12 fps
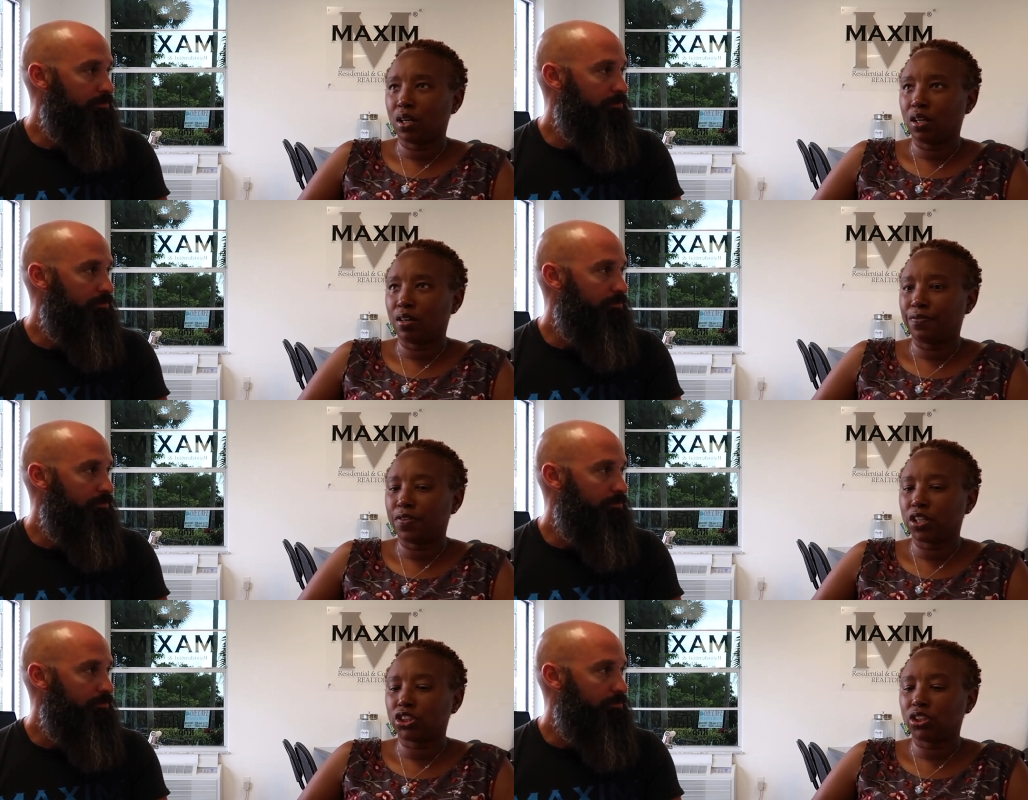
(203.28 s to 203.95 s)
Speaker 1: uh,
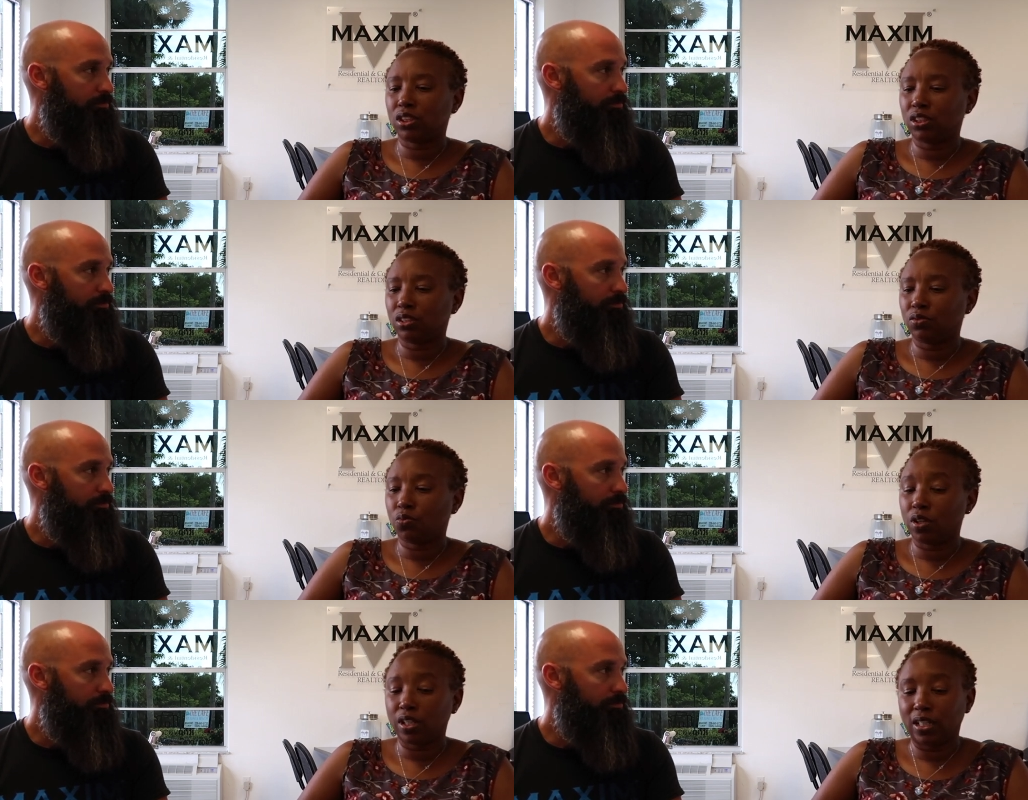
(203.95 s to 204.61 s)
function,
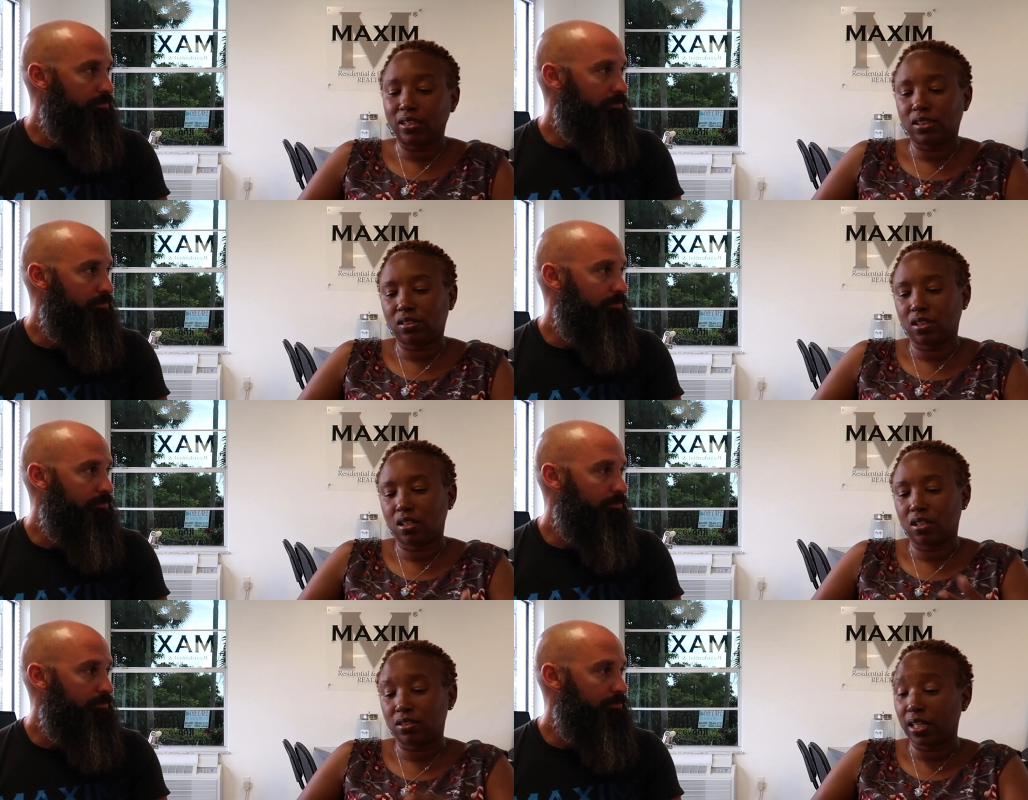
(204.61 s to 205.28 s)
whether it's
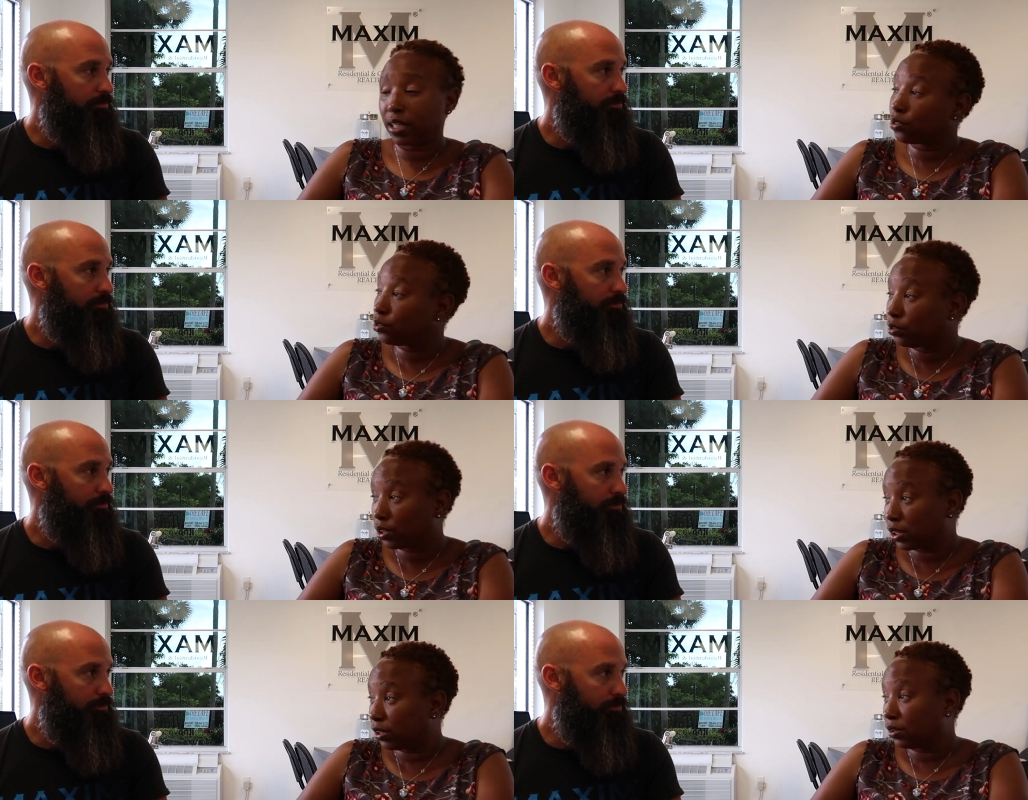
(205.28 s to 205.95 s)
uh, technical
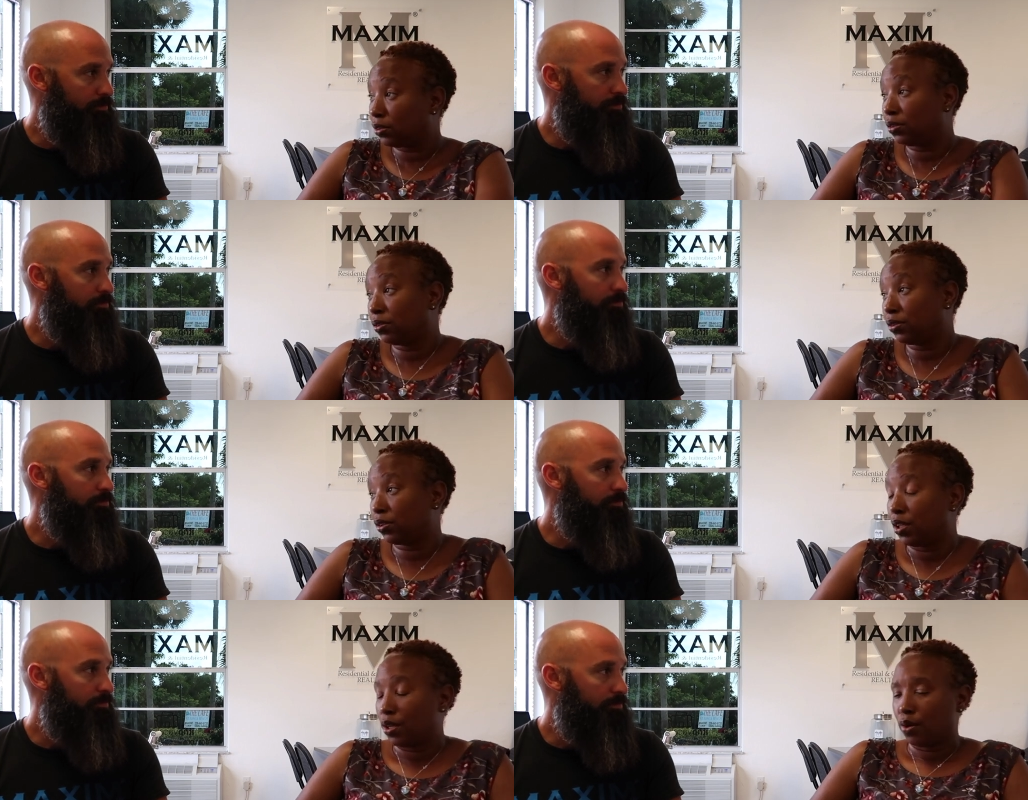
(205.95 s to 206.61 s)
skills
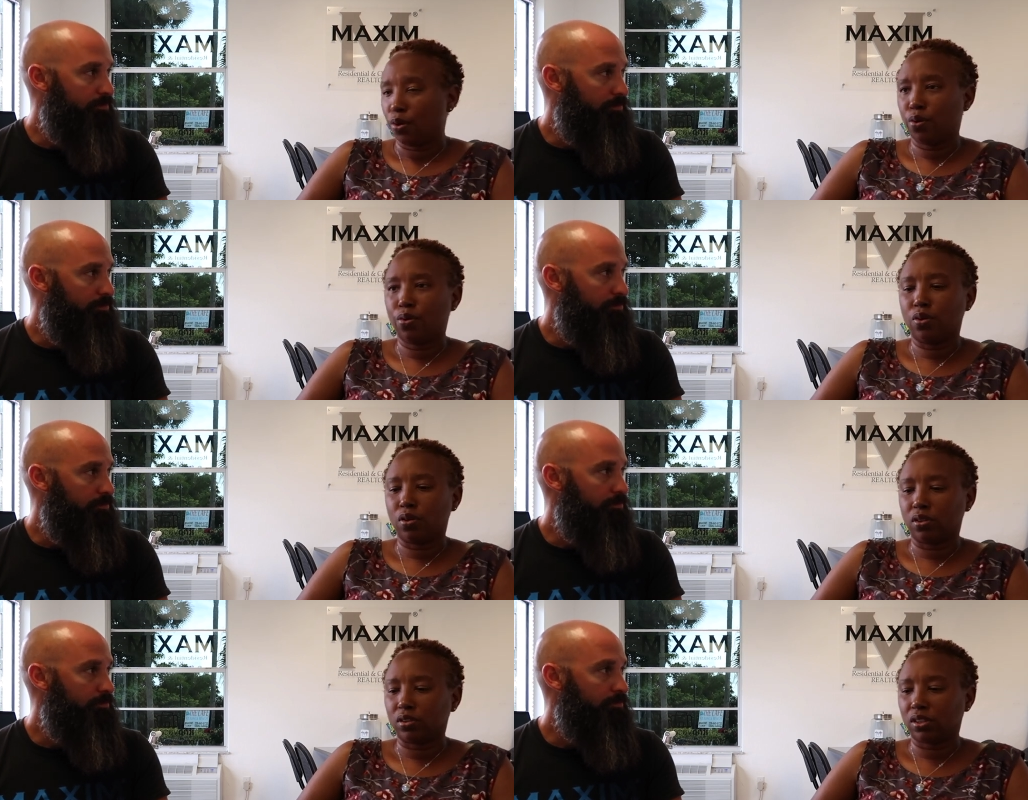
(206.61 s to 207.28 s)

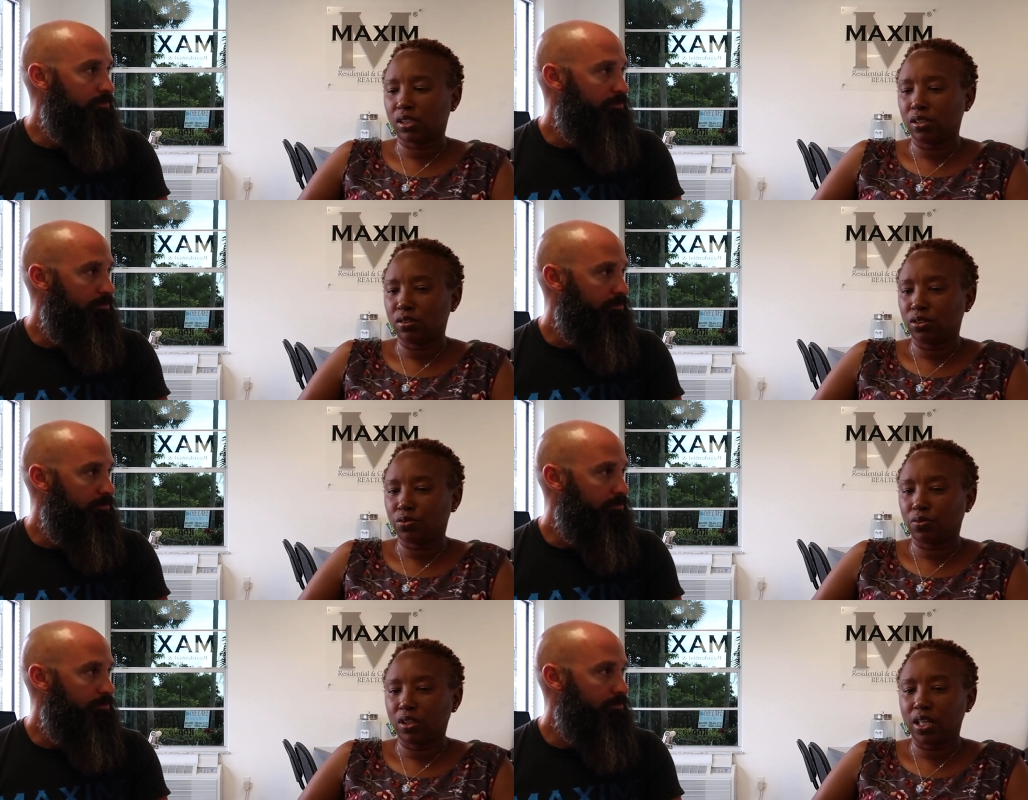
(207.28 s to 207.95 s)
or skills
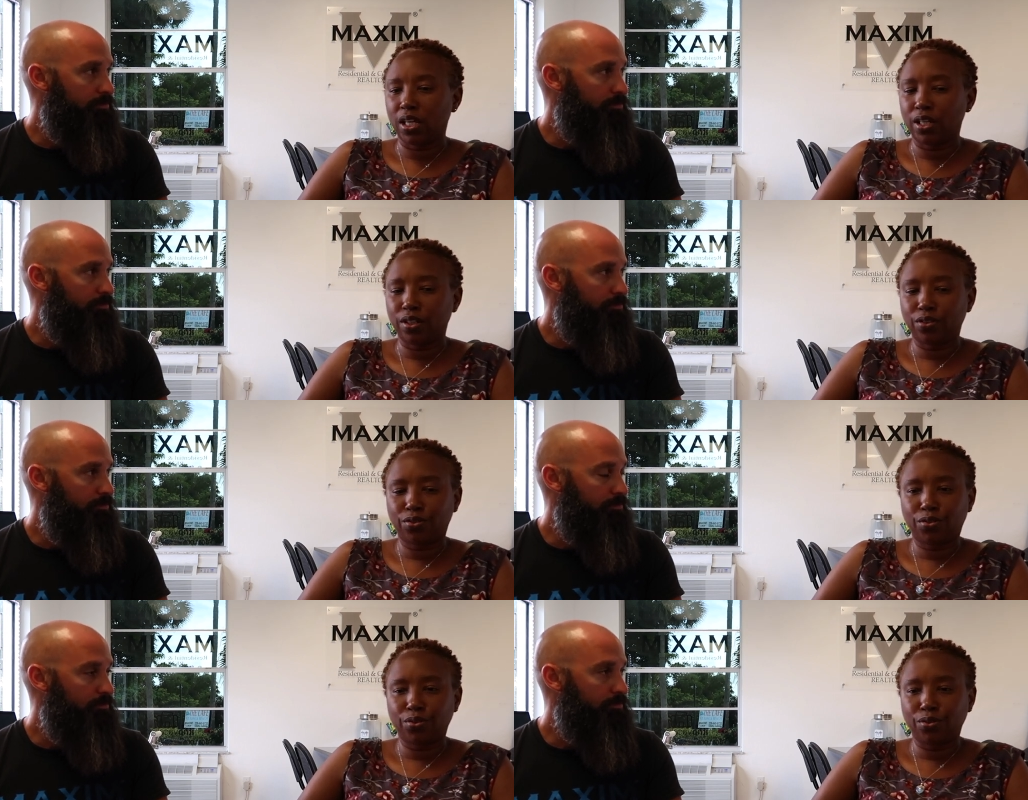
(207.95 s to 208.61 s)
related
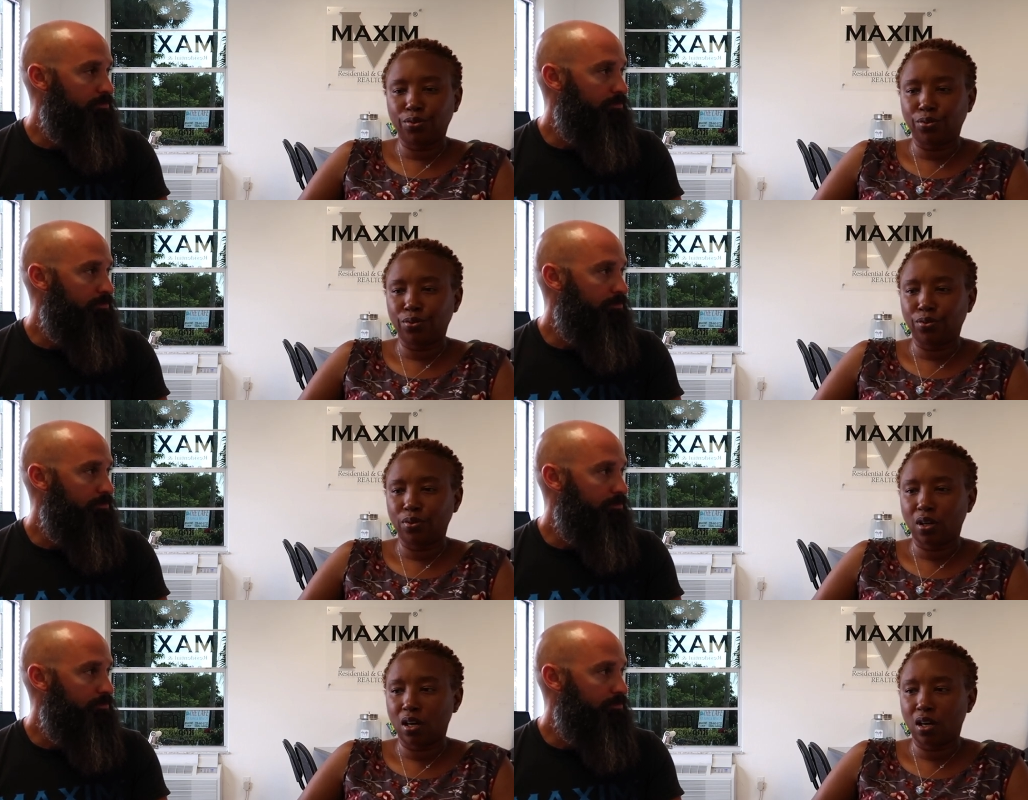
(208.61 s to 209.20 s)
to